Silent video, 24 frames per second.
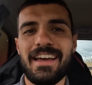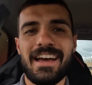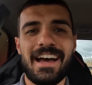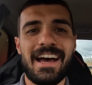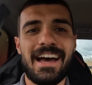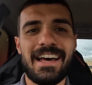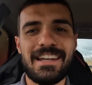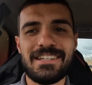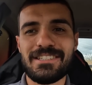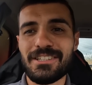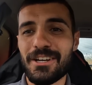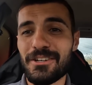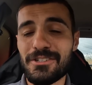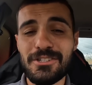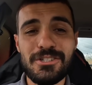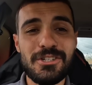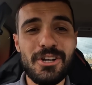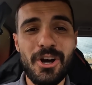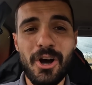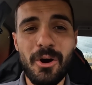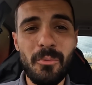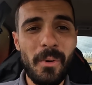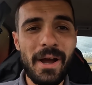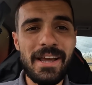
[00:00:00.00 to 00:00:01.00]
and I just
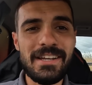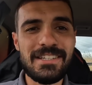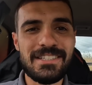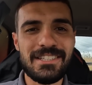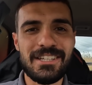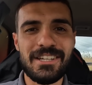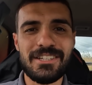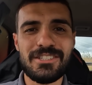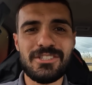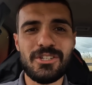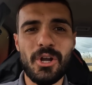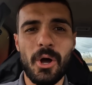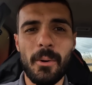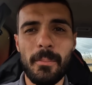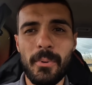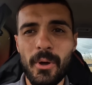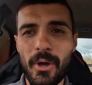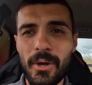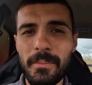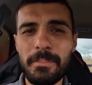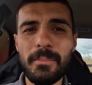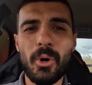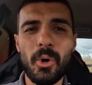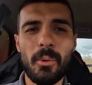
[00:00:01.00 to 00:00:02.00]
can't wait to start
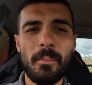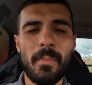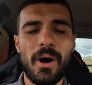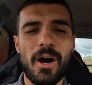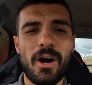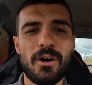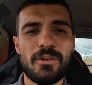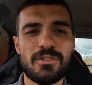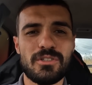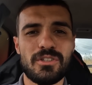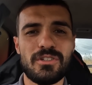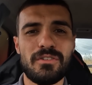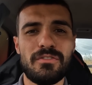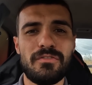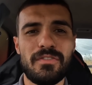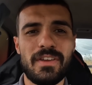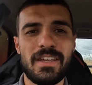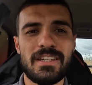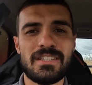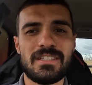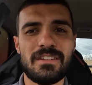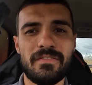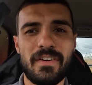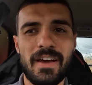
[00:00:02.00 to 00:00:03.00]
putting more miles on the
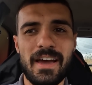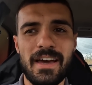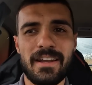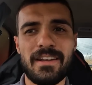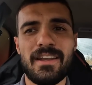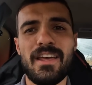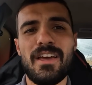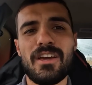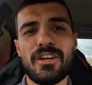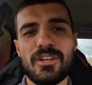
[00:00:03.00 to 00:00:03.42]
Fiesta van.